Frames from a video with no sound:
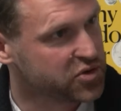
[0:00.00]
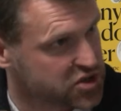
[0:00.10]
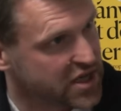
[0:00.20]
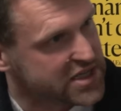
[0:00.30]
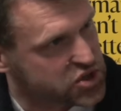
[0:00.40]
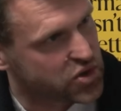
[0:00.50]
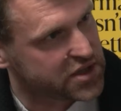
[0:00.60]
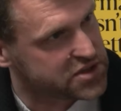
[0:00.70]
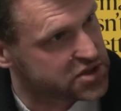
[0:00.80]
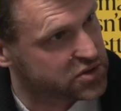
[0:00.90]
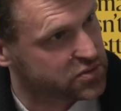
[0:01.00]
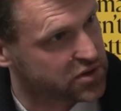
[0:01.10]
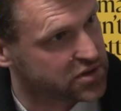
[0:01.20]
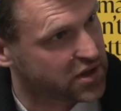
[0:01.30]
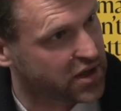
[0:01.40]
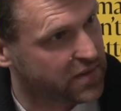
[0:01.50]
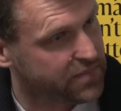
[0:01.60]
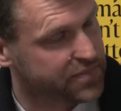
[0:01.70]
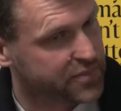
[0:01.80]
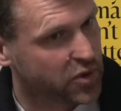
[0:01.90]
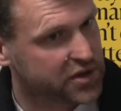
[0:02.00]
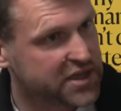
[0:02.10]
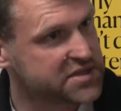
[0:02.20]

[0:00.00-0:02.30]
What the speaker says: So he is trying to do what Keir